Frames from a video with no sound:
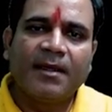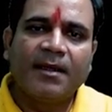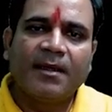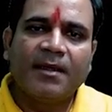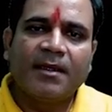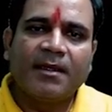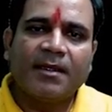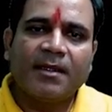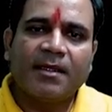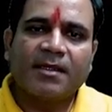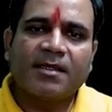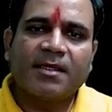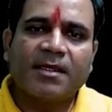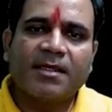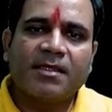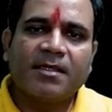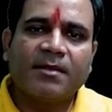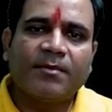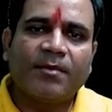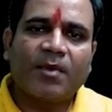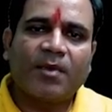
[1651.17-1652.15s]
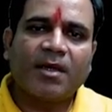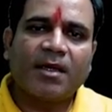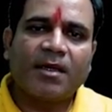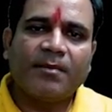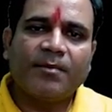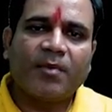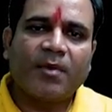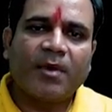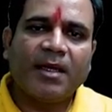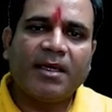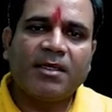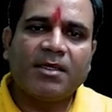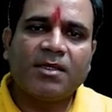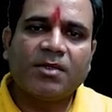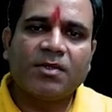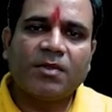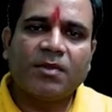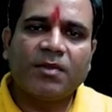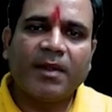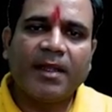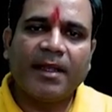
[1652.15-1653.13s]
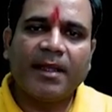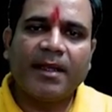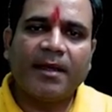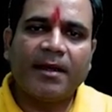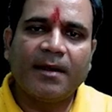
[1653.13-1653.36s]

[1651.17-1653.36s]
this one is important point to know here.